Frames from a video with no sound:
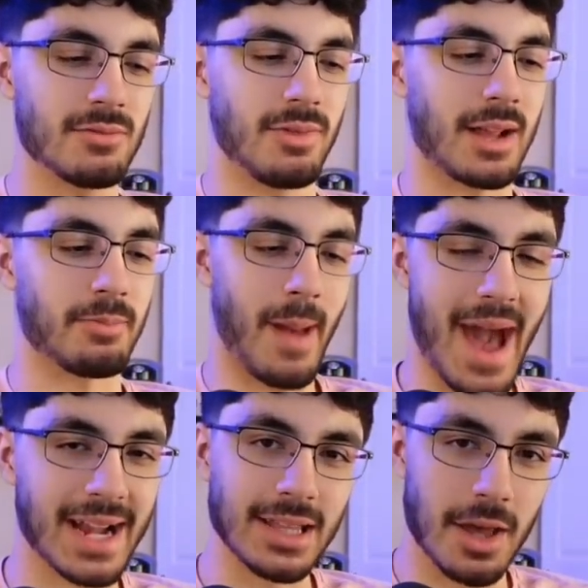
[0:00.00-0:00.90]
like,
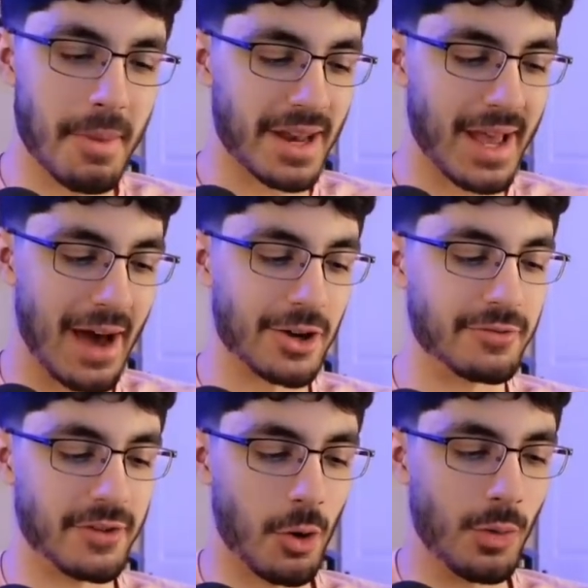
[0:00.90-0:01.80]
back in the meta out
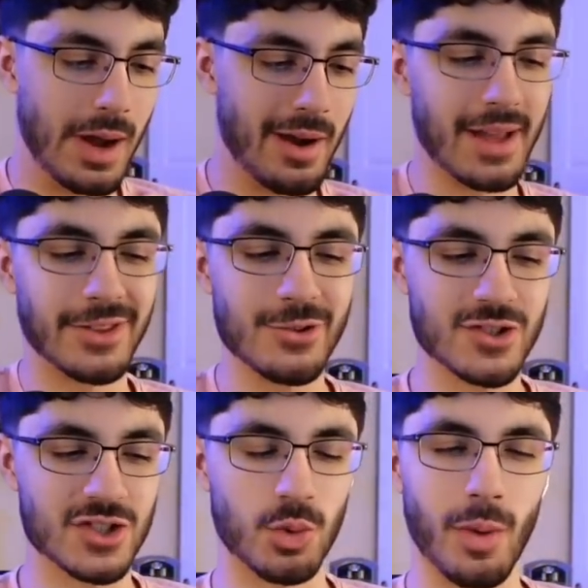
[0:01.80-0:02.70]
of nowhere, and there's
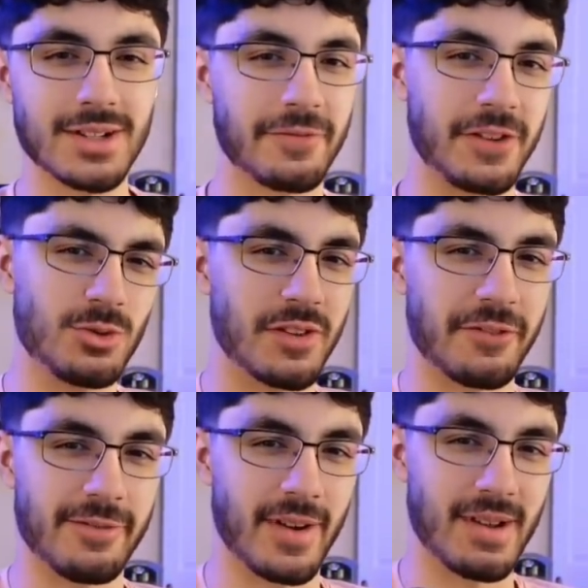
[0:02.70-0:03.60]
quite a few
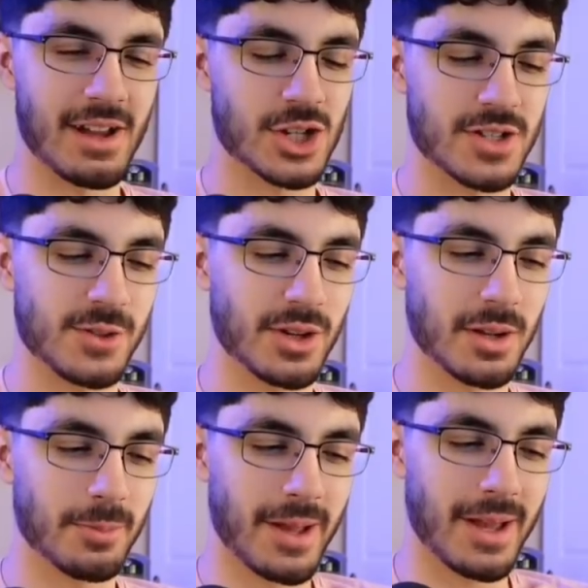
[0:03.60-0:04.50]
different variations you
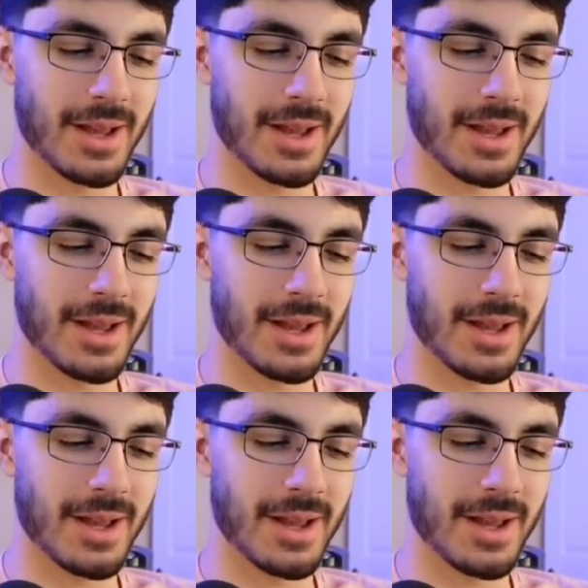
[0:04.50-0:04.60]
can play.